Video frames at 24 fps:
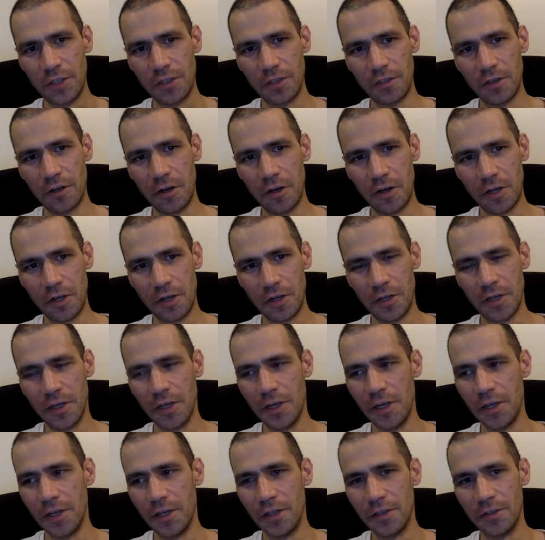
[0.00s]
Clarke
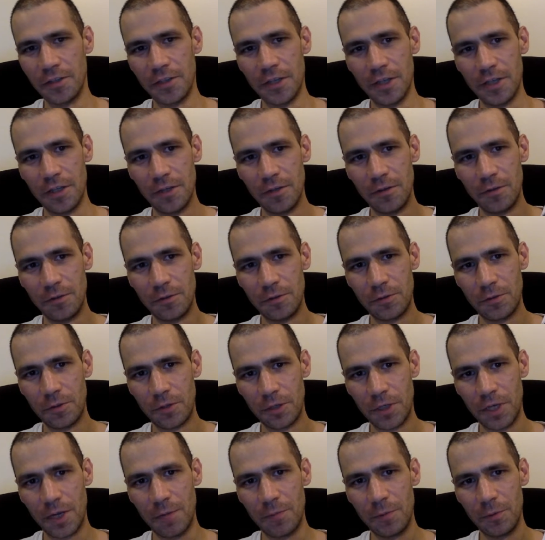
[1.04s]
that you sort
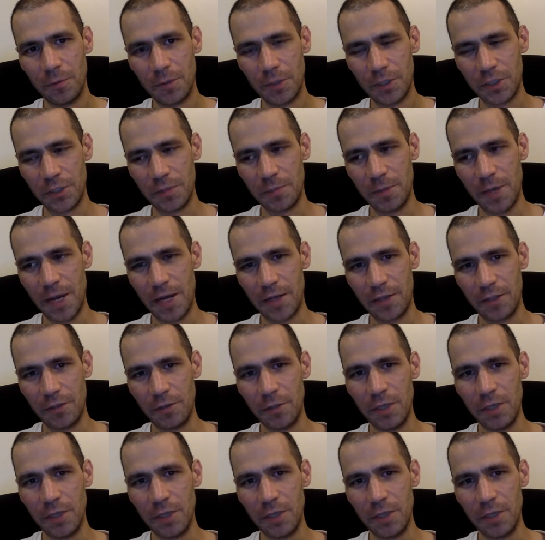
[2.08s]
of come to expect.